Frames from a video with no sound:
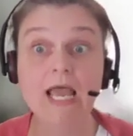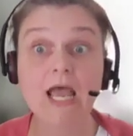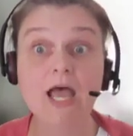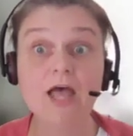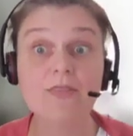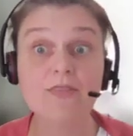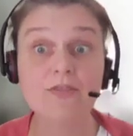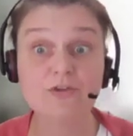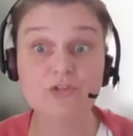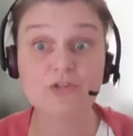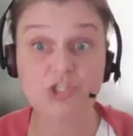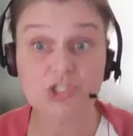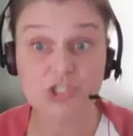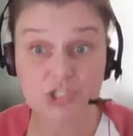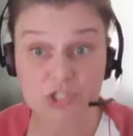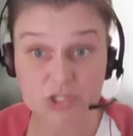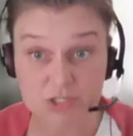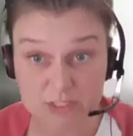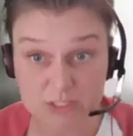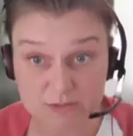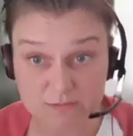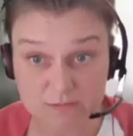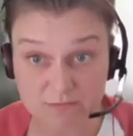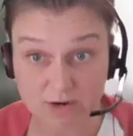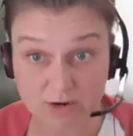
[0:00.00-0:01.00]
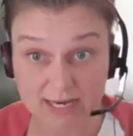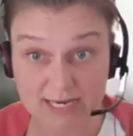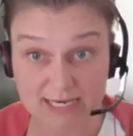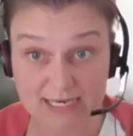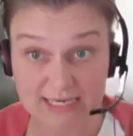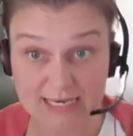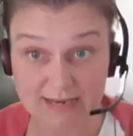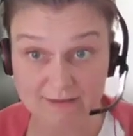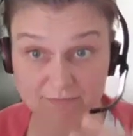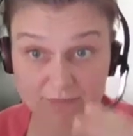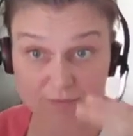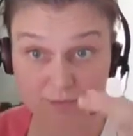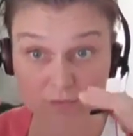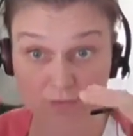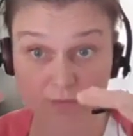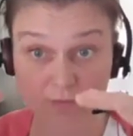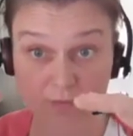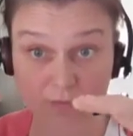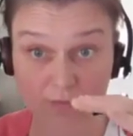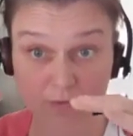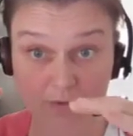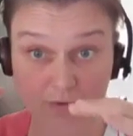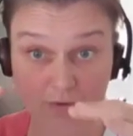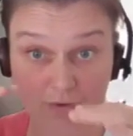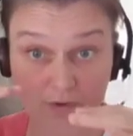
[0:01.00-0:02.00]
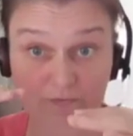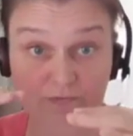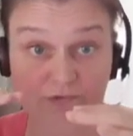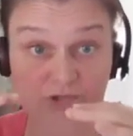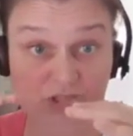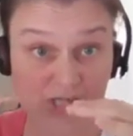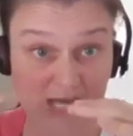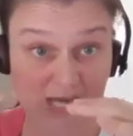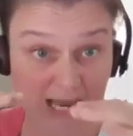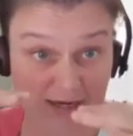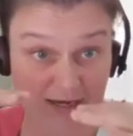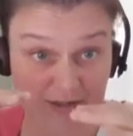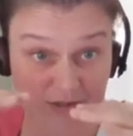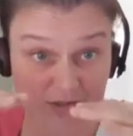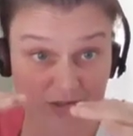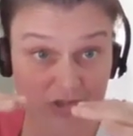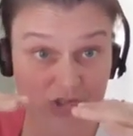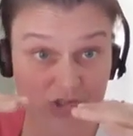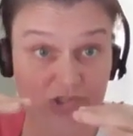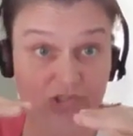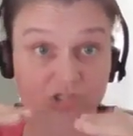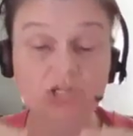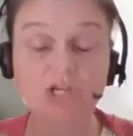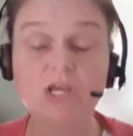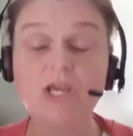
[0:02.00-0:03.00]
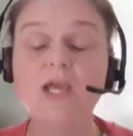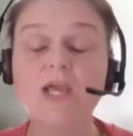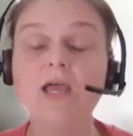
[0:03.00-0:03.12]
at the just right level of challenge,